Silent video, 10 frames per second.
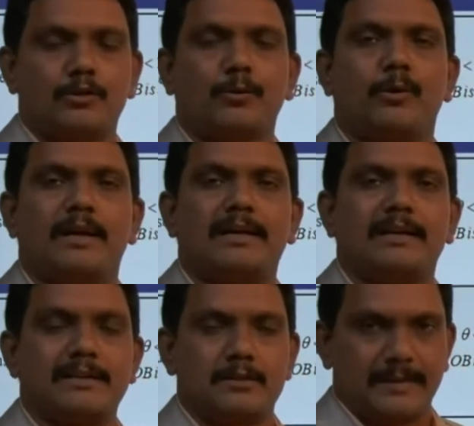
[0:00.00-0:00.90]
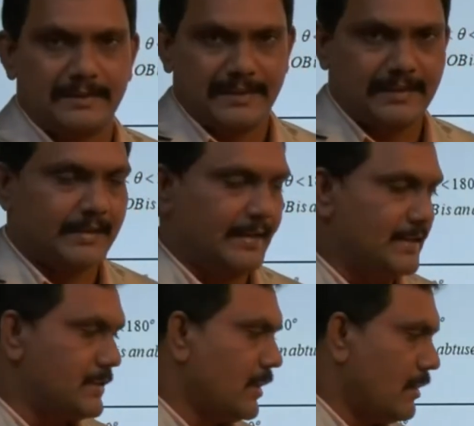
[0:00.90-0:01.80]
220
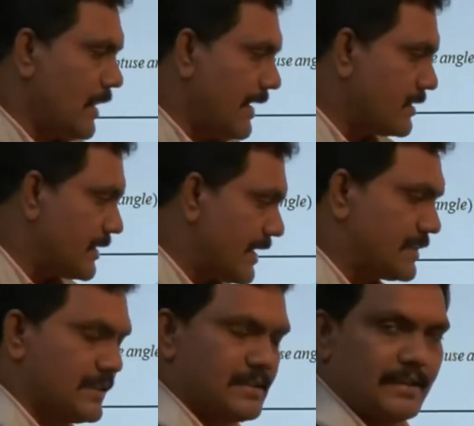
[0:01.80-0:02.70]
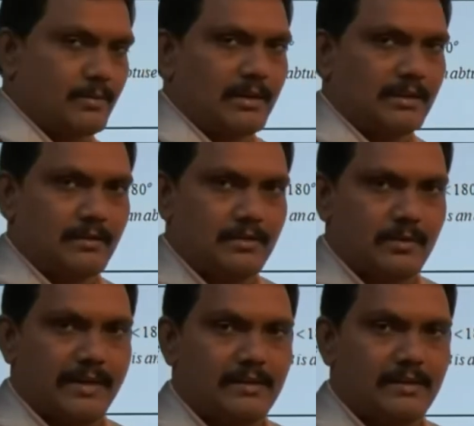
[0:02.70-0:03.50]
degrees. Hence x is equal to, let's